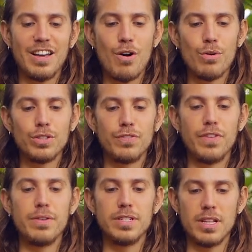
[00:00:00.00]
whole
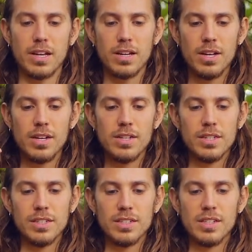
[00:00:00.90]
sphere is like
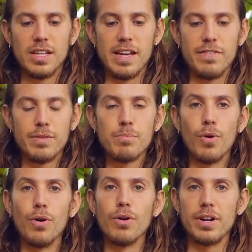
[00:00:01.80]
even
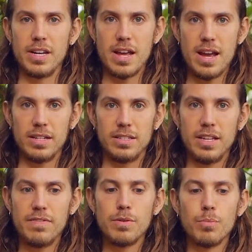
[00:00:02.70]
more
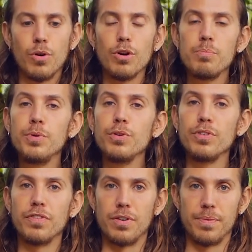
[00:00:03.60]
enhanced, even more
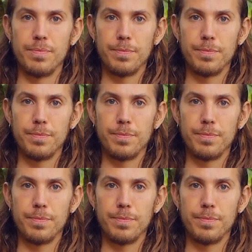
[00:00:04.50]
beautiful.